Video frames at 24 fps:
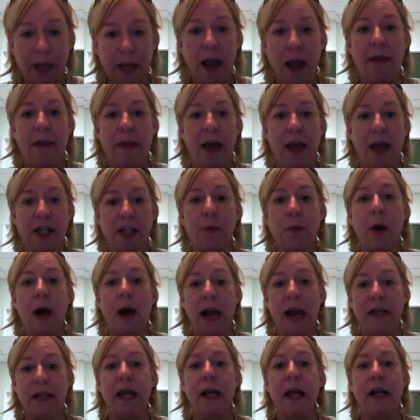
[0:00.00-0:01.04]
And that's why
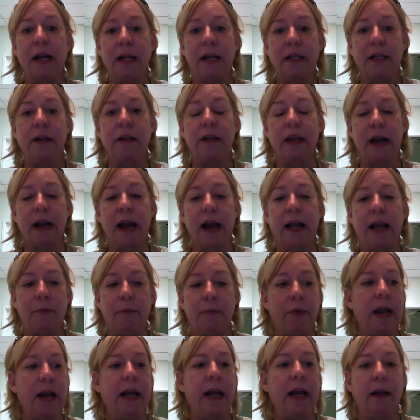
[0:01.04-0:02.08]
I did it, so that I could
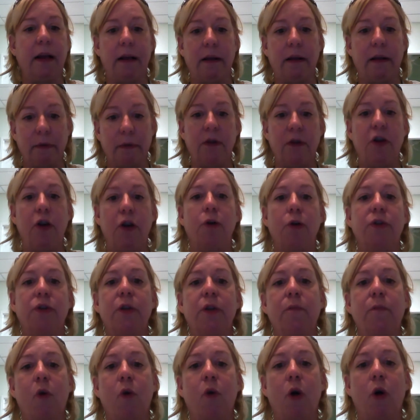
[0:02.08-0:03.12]
bring,
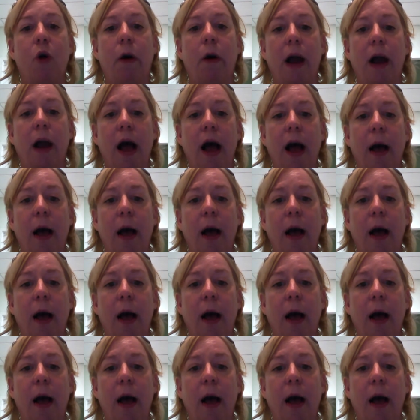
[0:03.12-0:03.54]
some more